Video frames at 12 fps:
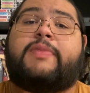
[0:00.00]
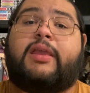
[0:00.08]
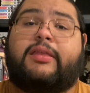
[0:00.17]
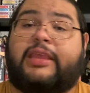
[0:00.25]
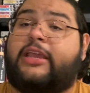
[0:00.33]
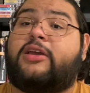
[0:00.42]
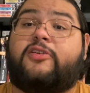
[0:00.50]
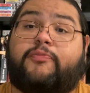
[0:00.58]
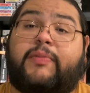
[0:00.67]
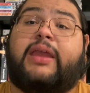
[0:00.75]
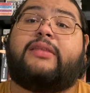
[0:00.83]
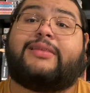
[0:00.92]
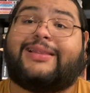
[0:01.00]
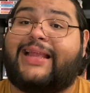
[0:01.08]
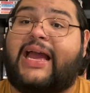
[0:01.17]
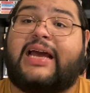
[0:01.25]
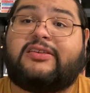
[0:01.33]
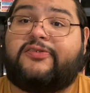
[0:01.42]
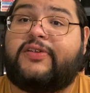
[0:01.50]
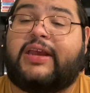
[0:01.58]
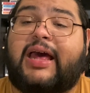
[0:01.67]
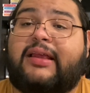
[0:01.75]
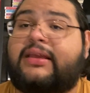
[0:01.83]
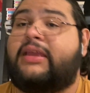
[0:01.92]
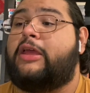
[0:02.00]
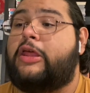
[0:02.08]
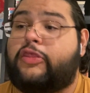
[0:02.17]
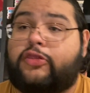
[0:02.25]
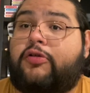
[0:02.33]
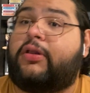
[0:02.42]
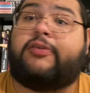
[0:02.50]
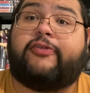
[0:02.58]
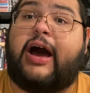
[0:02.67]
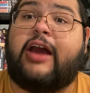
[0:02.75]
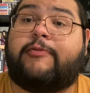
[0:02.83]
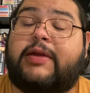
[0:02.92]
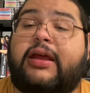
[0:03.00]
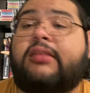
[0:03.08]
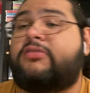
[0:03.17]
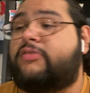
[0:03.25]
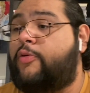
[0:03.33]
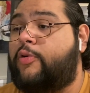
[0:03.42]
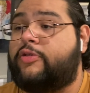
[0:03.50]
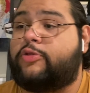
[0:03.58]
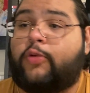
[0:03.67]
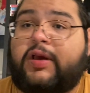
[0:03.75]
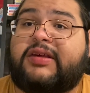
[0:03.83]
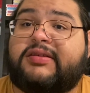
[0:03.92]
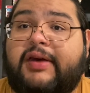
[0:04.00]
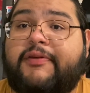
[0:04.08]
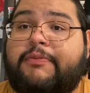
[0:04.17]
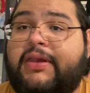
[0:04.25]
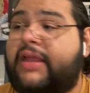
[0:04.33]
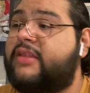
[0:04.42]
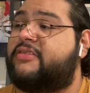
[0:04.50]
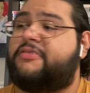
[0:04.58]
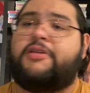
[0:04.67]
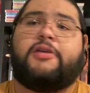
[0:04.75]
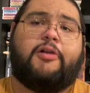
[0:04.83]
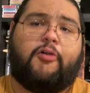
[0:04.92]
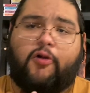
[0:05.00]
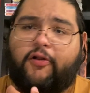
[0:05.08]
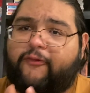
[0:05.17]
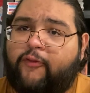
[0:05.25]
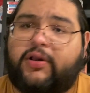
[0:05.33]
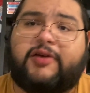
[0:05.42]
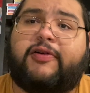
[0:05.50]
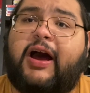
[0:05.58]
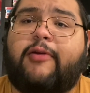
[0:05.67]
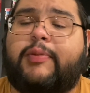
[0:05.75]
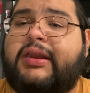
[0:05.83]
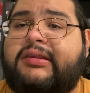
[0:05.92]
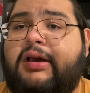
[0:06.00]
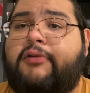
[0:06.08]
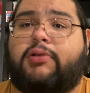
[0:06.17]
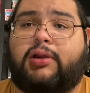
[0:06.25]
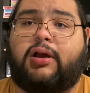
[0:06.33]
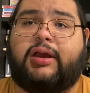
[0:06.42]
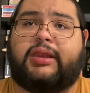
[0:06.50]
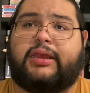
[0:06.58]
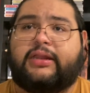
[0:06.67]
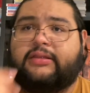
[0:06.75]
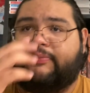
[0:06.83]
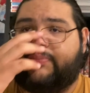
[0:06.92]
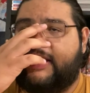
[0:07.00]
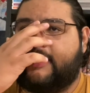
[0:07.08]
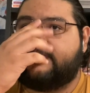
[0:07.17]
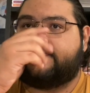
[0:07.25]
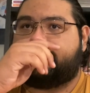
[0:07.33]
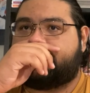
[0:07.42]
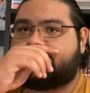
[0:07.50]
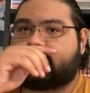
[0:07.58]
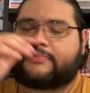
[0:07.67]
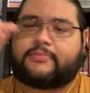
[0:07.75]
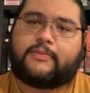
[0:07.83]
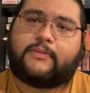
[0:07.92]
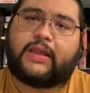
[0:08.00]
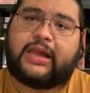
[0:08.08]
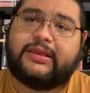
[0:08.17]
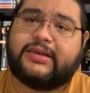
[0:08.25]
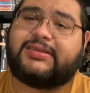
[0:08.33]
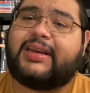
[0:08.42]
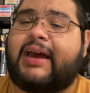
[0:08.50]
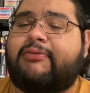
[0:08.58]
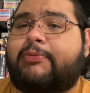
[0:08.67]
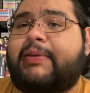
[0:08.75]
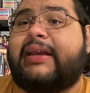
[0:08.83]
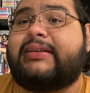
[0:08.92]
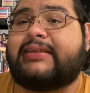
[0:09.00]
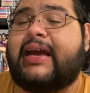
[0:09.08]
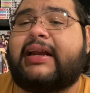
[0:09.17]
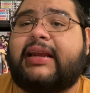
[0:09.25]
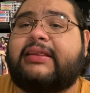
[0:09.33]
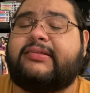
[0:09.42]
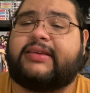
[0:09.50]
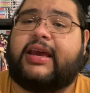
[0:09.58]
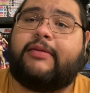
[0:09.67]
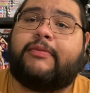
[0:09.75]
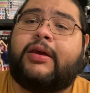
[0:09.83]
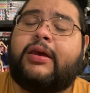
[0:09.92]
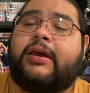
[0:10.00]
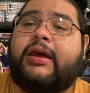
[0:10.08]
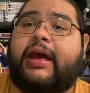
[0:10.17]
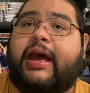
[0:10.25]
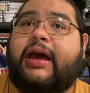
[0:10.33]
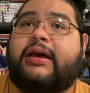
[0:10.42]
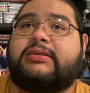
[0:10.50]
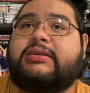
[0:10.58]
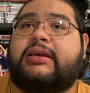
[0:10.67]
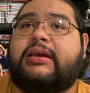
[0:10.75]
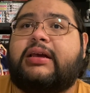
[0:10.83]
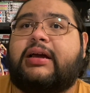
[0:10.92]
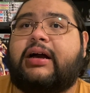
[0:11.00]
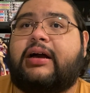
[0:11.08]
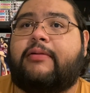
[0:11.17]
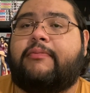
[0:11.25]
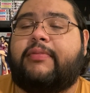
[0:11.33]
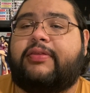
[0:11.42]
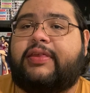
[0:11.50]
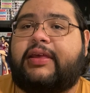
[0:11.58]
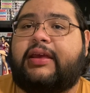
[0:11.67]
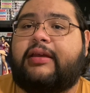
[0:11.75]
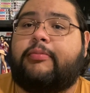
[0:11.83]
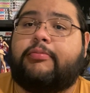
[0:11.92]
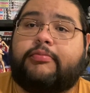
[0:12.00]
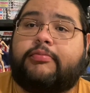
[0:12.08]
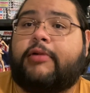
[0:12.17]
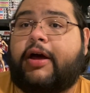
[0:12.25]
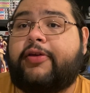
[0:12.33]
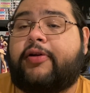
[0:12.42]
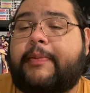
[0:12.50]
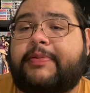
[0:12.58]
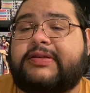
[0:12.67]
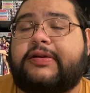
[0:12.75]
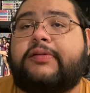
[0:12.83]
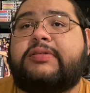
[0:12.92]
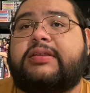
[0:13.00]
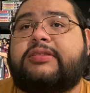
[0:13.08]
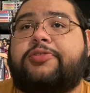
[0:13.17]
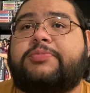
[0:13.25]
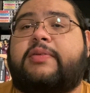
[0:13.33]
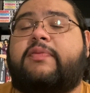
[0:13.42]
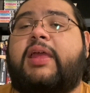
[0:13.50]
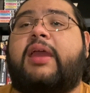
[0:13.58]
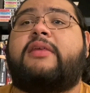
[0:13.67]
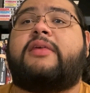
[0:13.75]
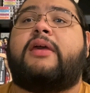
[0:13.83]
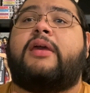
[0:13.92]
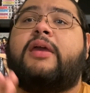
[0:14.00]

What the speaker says: they could have made the last finale 35 minutes or 27 minutes or 45 minutes, however long it needed to be. It doesn't have to be exactly the same as the other episodes in terms of length.